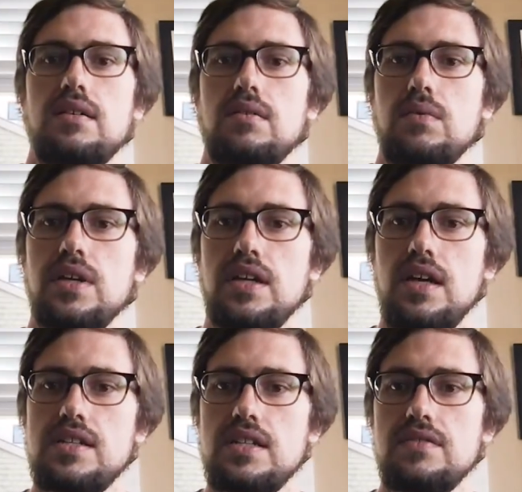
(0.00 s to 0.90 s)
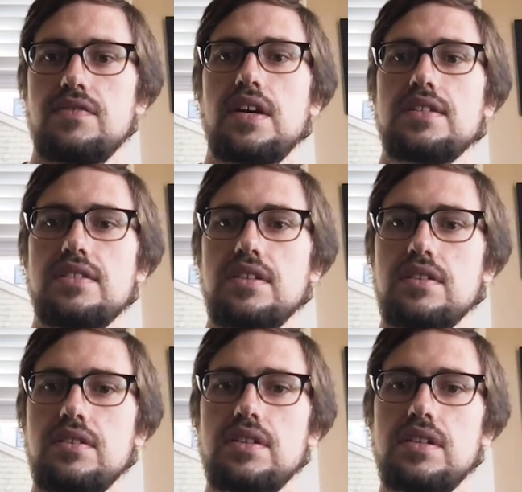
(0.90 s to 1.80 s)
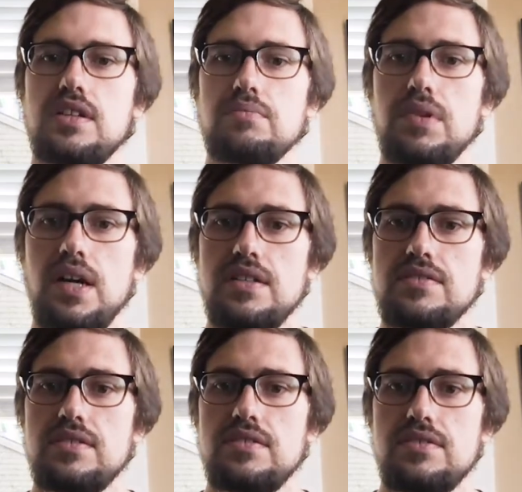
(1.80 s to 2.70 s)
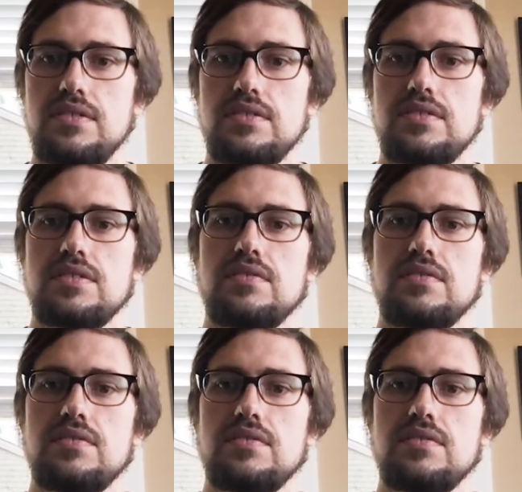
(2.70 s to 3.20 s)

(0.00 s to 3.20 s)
we can identify security and compliance concerns